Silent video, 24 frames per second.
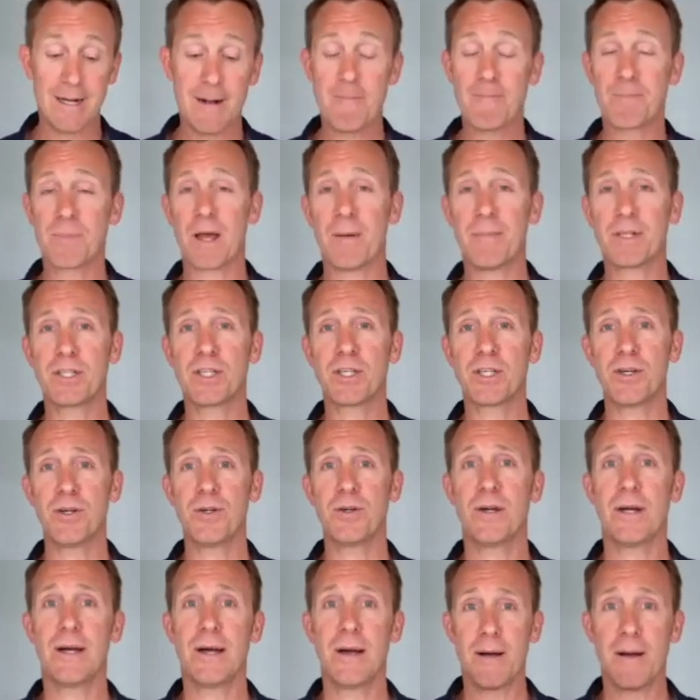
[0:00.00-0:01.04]
Number
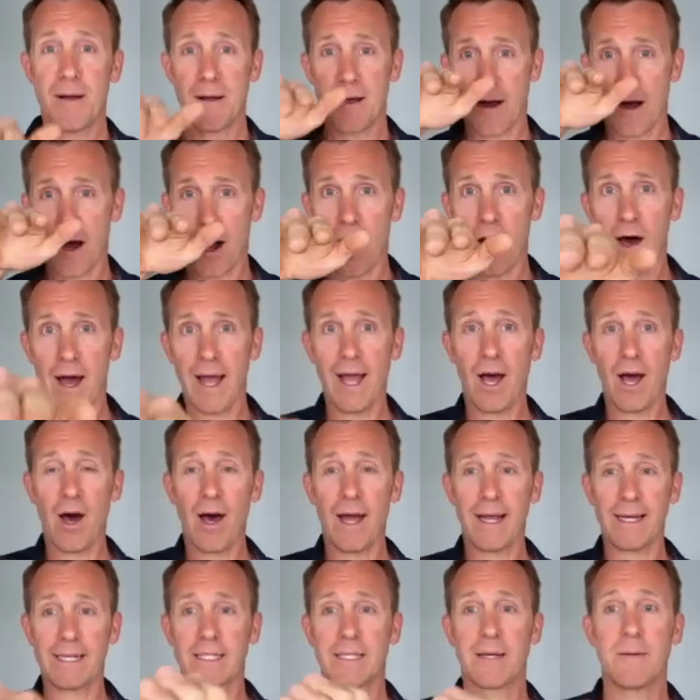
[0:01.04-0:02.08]
two, eye
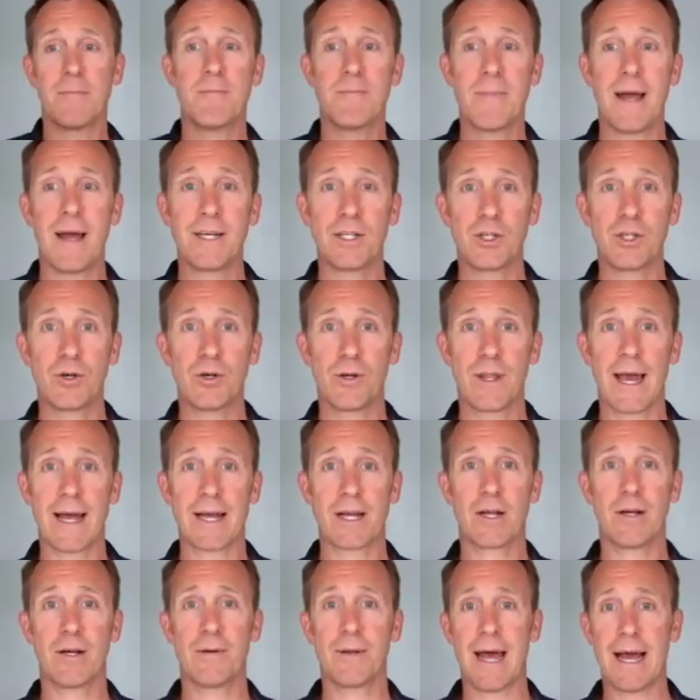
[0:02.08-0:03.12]
height. Make sure
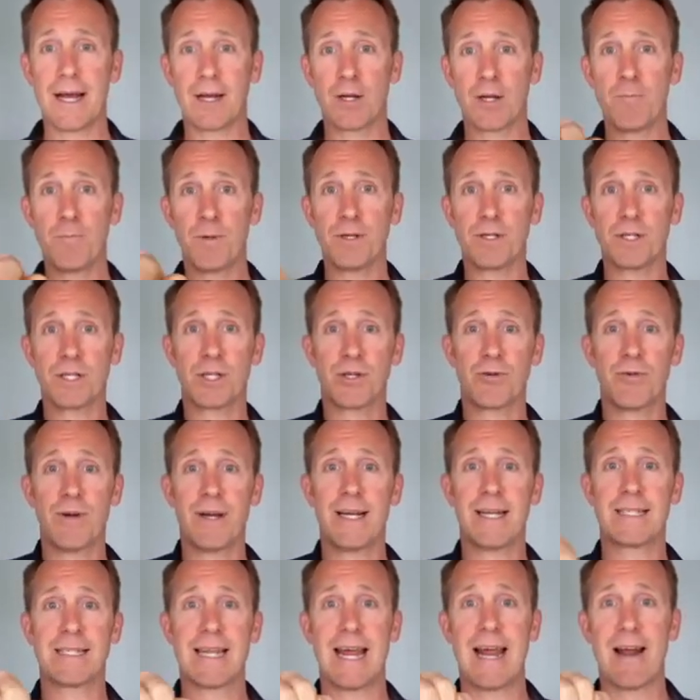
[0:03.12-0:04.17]
that computer screen
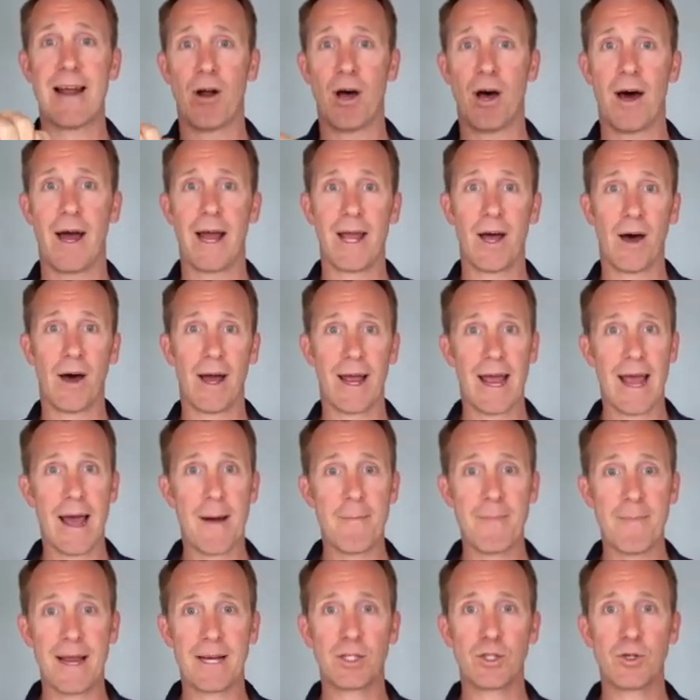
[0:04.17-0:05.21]
is there at eye height, and
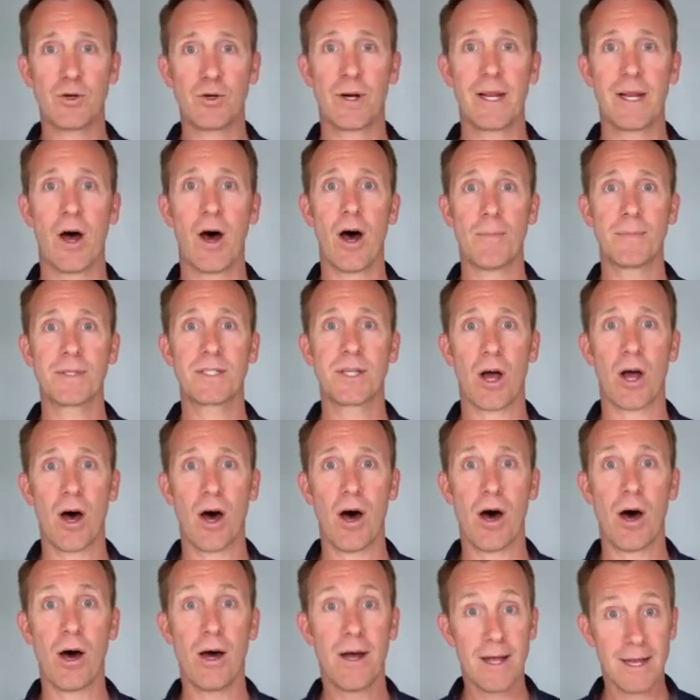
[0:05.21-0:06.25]
make sure the arms
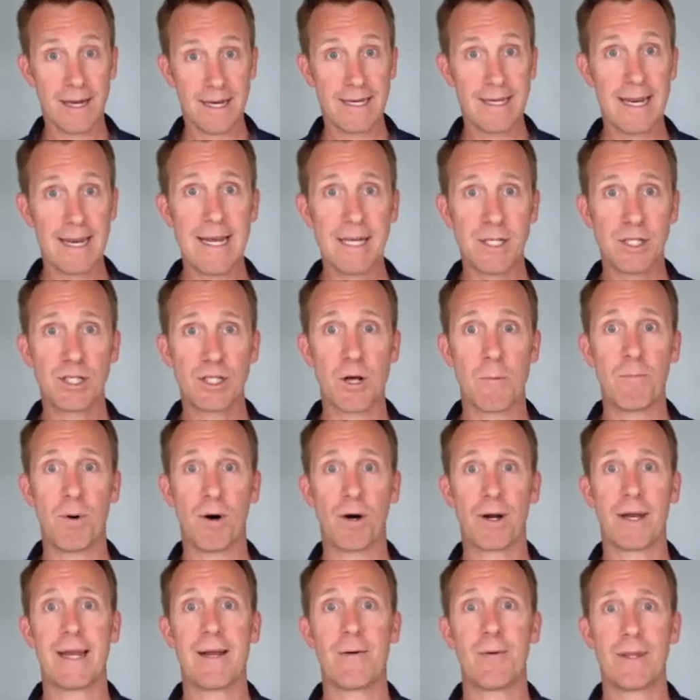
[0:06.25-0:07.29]
are near to your
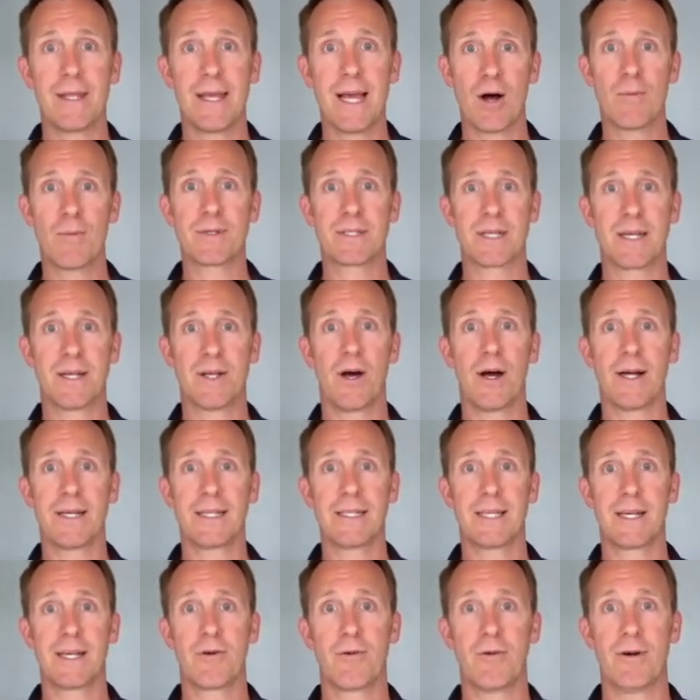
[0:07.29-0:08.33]
body with the elbows at 90
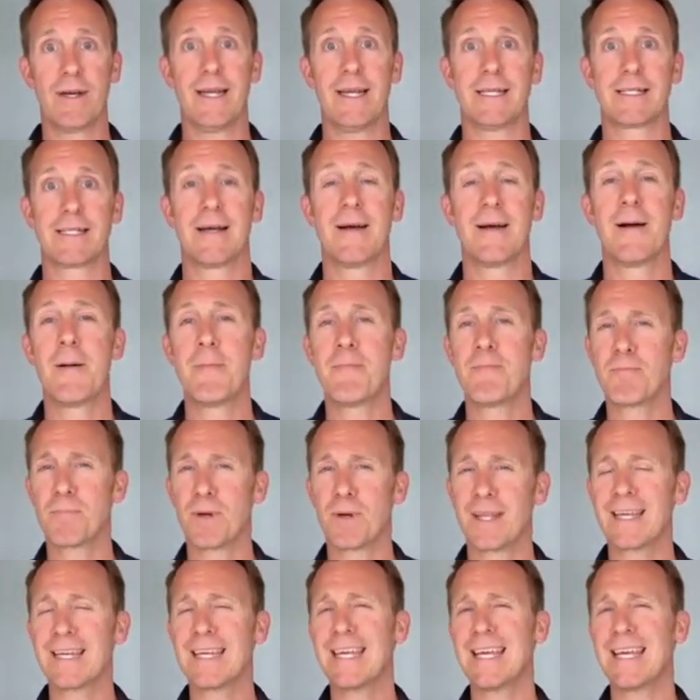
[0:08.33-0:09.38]
degrees. But
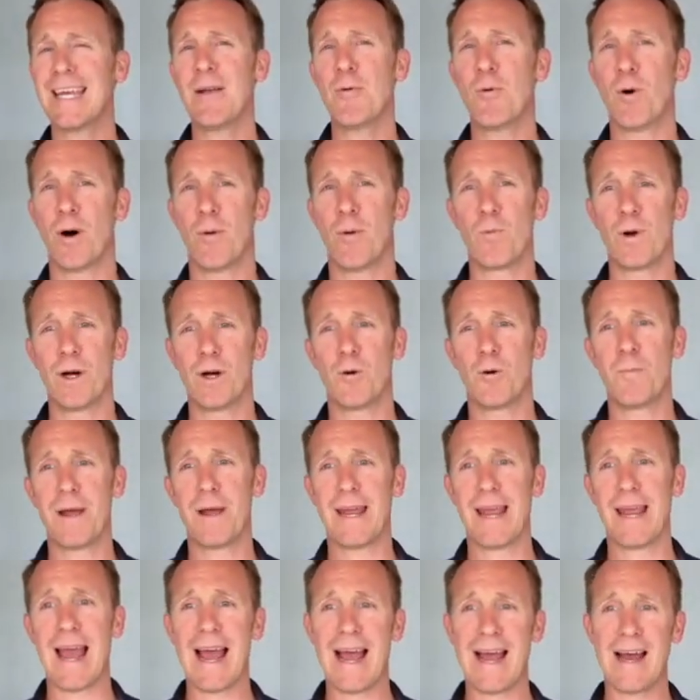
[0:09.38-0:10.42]
the key one will
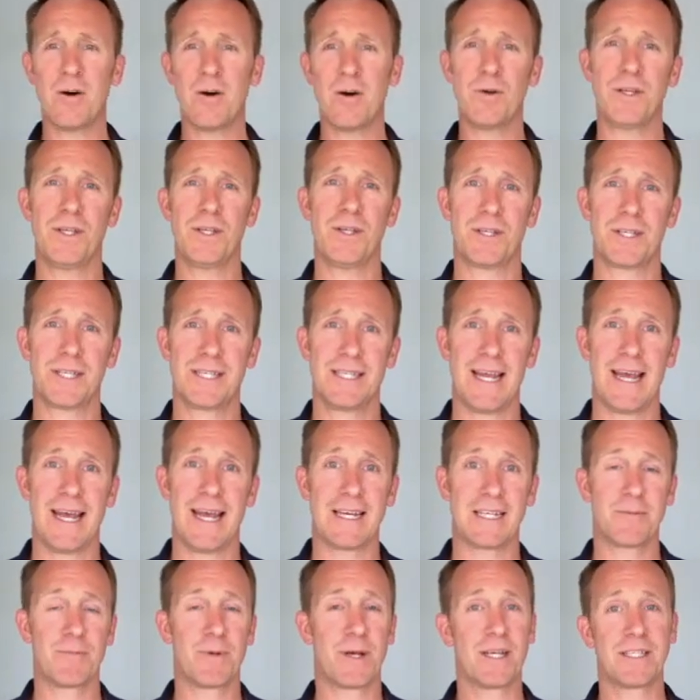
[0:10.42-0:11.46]
be, how do you sit?
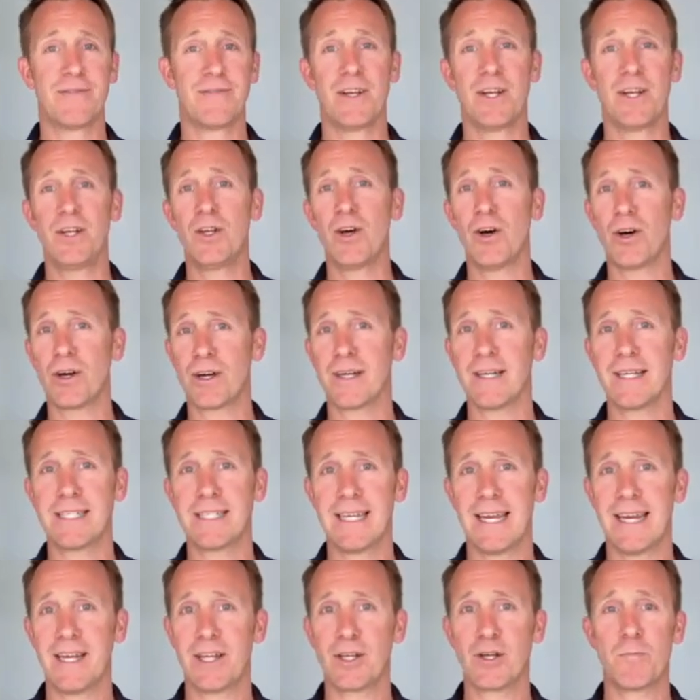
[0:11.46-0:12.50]
Because if you're not going to sit
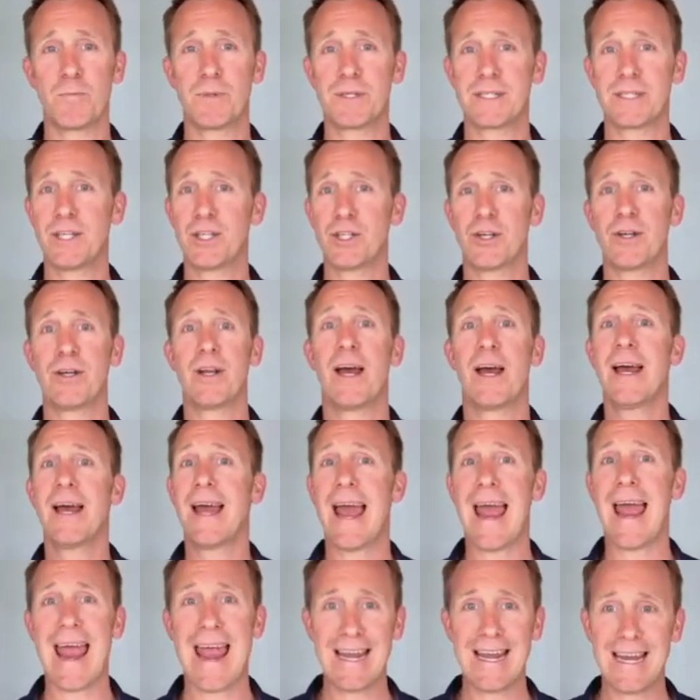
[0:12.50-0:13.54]
in a good position,
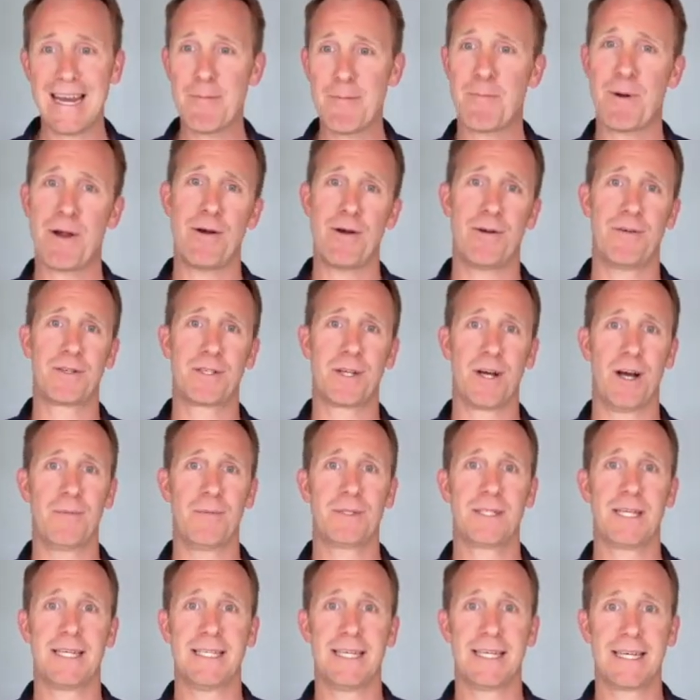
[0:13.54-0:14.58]
any period of time
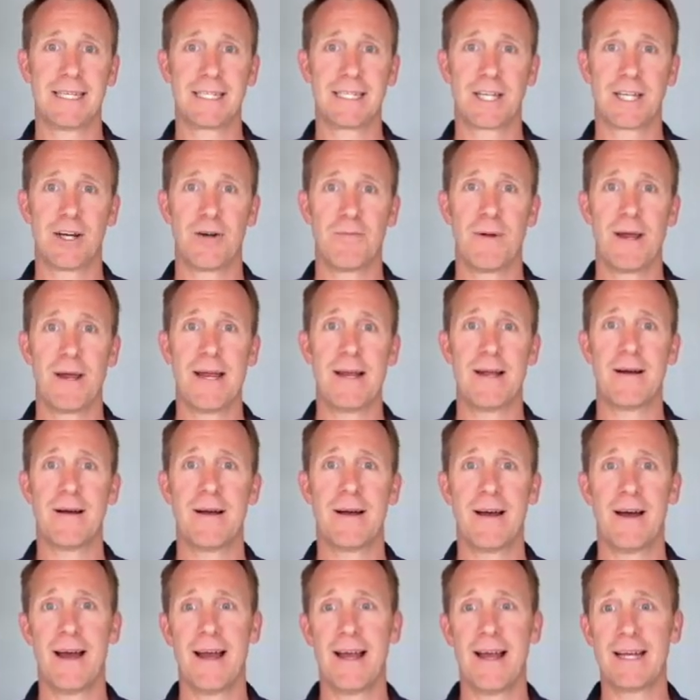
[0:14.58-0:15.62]
sitting is going
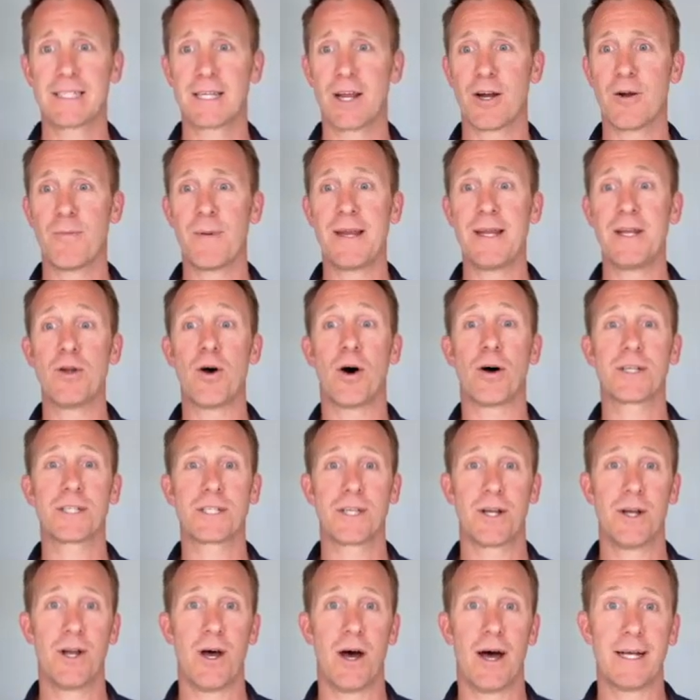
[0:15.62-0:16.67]
to be not so
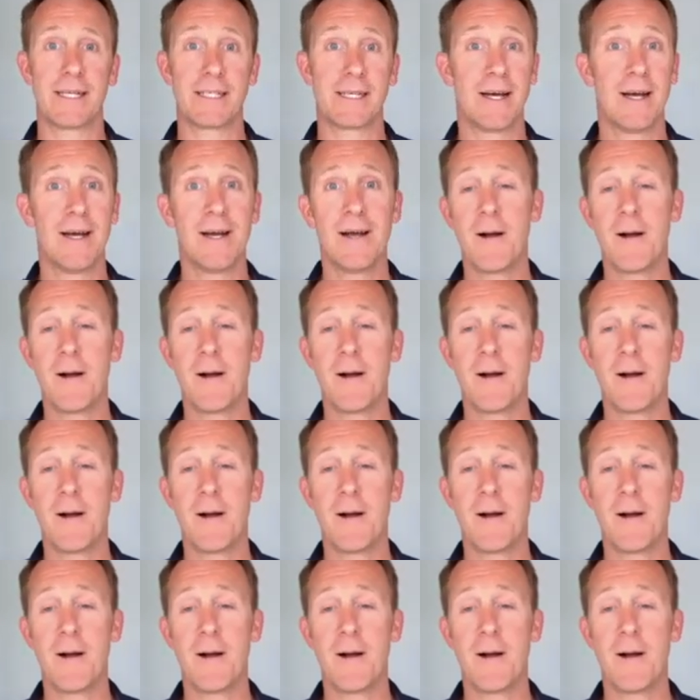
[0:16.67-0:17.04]
nice.